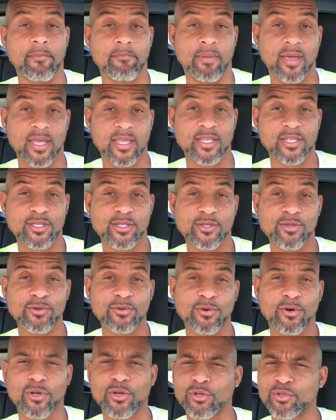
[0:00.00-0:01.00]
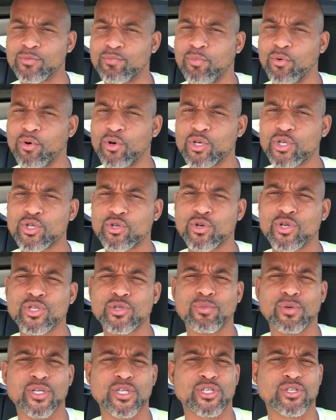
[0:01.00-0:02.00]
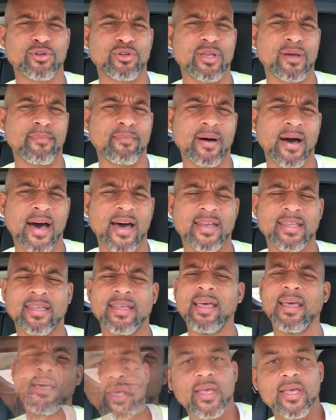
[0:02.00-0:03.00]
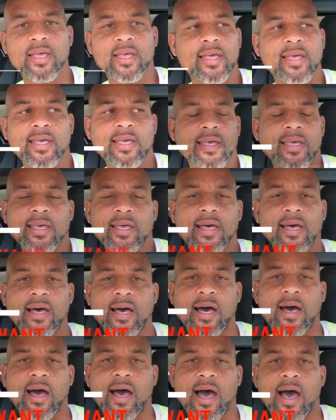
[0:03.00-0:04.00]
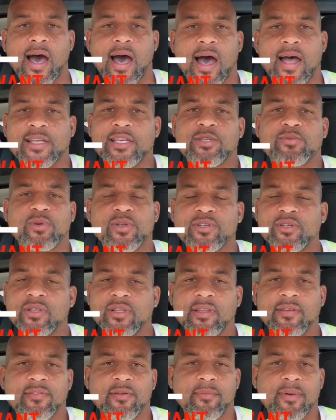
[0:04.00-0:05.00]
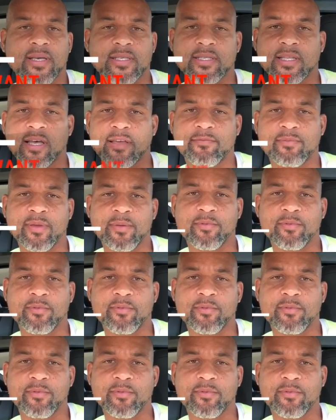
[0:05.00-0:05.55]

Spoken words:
bathing suit or those board shorts you wanna show your body. I just want you to live your best life,